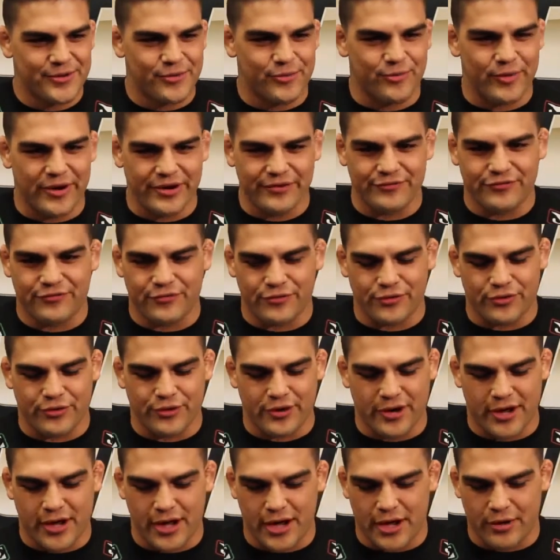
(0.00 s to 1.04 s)
waiting for
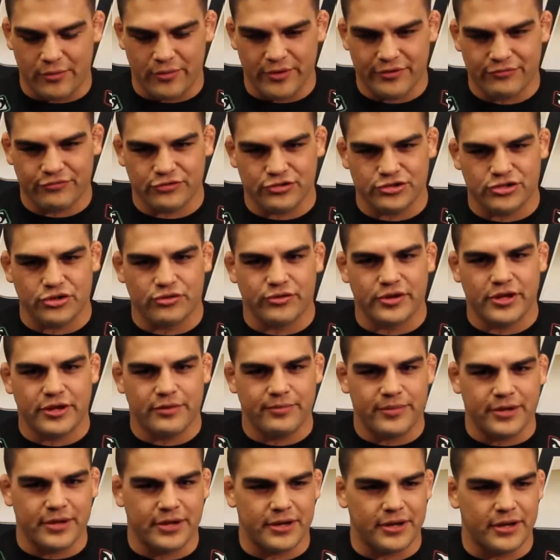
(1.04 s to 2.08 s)
Joe to give
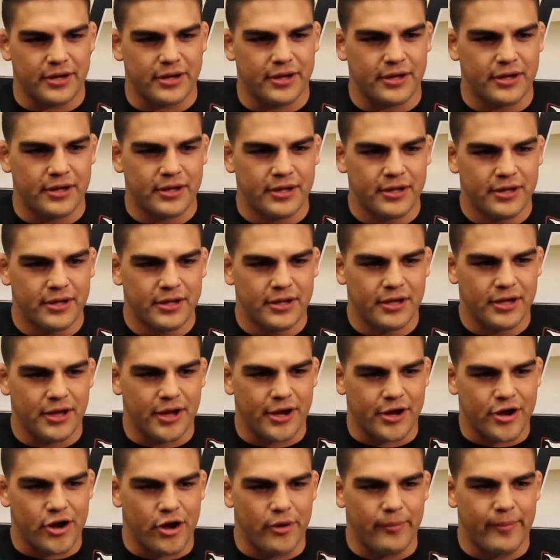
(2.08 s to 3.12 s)
me a
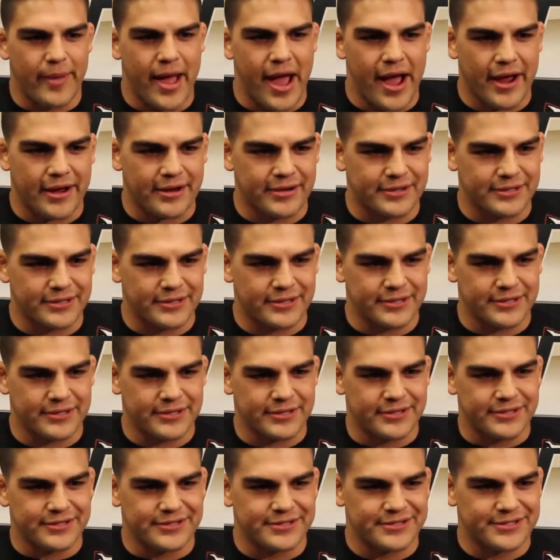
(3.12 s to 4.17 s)
call back
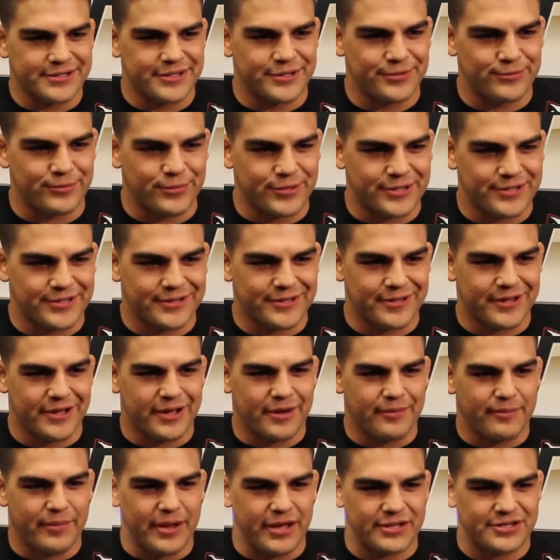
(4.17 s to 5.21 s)
and see what
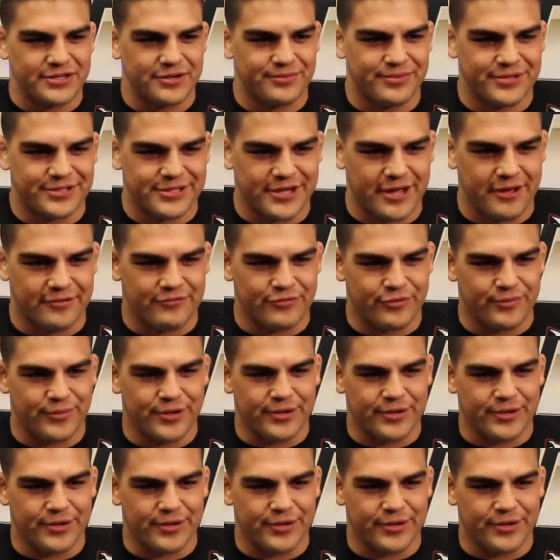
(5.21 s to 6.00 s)
matchup he's got for me.